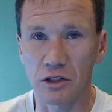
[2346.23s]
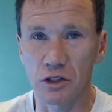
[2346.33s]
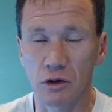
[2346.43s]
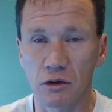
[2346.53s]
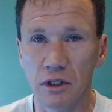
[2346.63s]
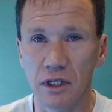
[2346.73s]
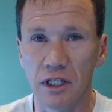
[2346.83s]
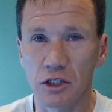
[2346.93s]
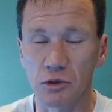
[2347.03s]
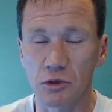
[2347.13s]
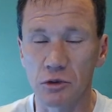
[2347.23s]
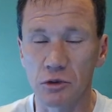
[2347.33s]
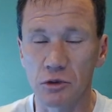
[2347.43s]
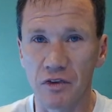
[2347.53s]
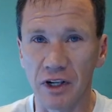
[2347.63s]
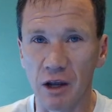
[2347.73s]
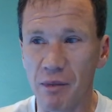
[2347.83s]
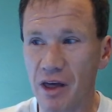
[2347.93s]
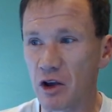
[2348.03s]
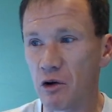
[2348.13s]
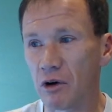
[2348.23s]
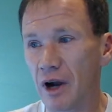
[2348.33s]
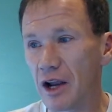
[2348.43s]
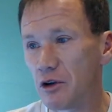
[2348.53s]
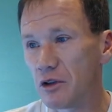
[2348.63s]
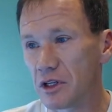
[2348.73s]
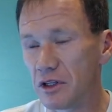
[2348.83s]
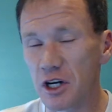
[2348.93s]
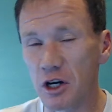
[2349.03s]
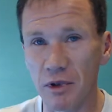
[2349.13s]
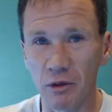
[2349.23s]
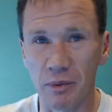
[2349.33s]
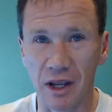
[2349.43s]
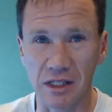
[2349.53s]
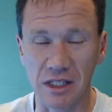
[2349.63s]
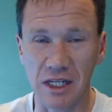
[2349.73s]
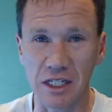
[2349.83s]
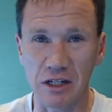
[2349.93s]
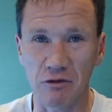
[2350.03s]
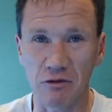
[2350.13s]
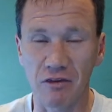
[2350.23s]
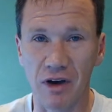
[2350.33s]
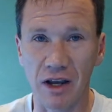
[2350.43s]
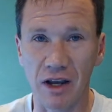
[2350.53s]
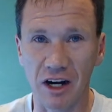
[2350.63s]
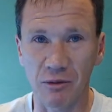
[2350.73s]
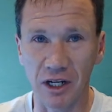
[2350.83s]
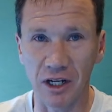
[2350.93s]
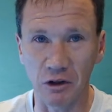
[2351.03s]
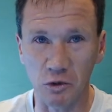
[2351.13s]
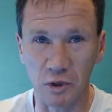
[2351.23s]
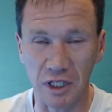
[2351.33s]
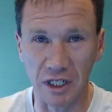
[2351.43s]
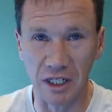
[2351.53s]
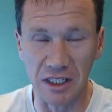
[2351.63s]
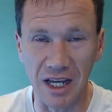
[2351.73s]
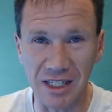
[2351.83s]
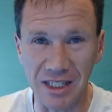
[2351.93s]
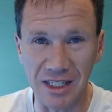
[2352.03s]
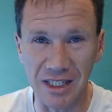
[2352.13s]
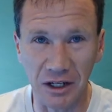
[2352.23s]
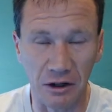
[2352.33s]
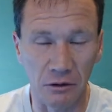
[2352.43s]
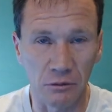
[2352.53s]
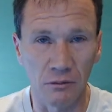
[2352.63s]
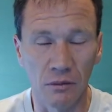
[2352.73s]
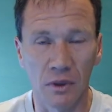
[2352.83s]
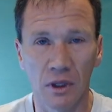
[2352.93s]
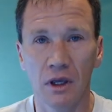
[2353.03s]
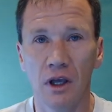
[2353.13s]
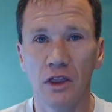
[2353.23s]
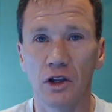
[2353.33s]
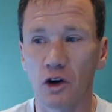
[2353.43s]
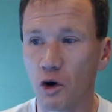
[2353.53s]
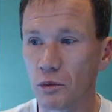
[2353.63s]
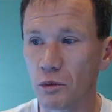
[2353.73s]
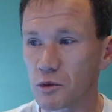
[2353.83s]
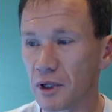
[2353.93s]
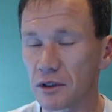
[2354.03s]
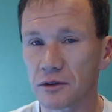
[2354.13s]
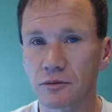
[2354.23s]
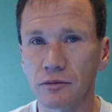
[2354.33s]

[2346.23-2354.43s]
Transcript: So this really should be filled out by the owner. I do the year built because it's easier for me to find that everybody knows what exact year their home was built.